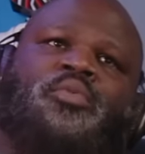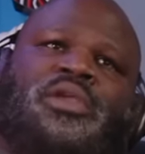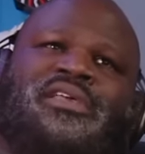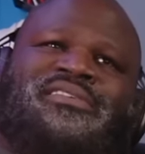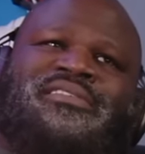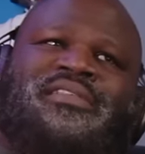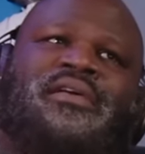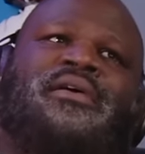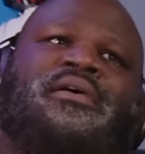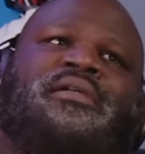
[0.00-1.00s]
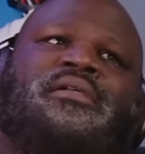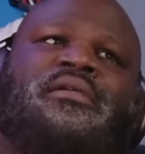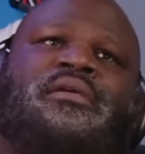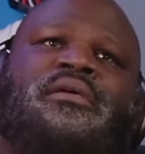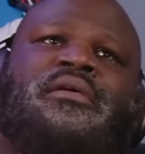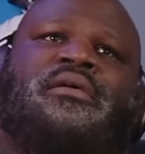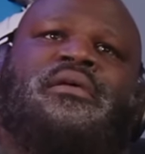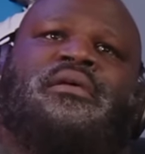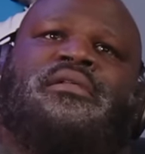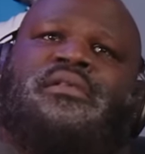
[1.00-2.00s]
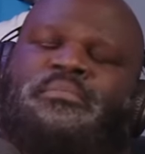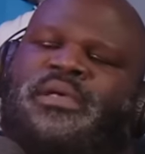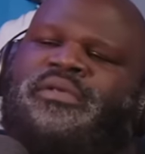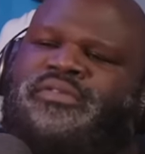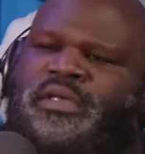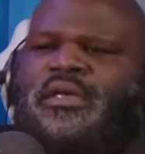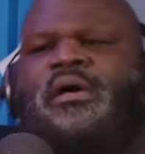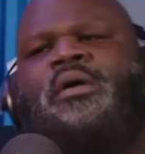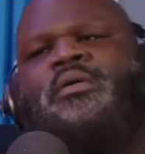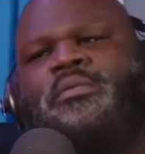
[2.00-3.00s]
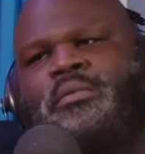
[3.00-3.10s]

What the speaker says: when he's done to be a CEO.